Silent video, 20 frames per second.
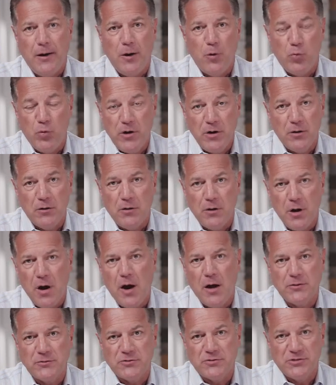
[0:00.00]
We are
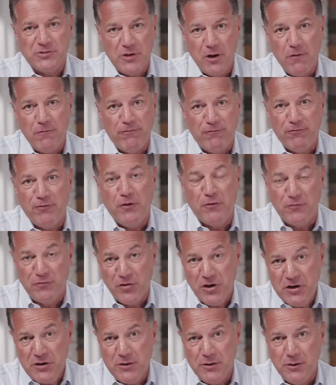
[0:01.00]
not
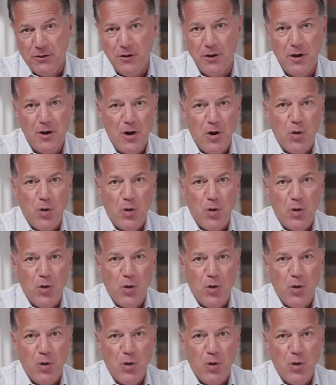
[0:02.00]
self-funded.